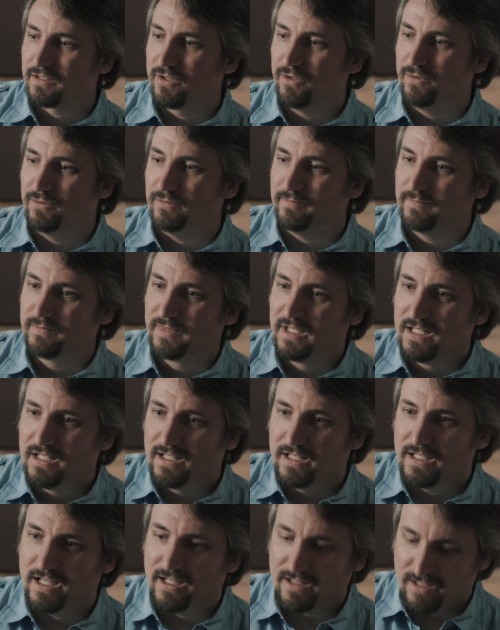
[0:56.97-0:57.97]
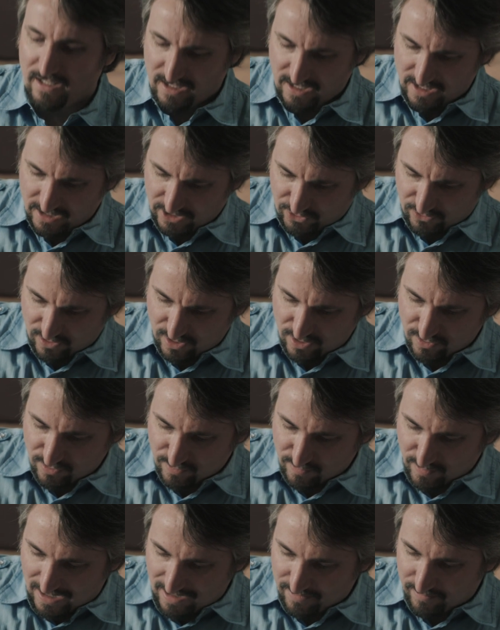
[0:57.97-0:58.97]
Cool. Yeah, the intro
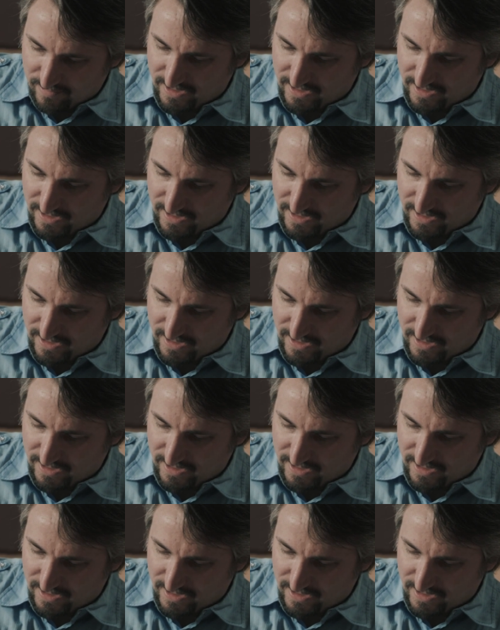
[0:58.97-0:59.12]
might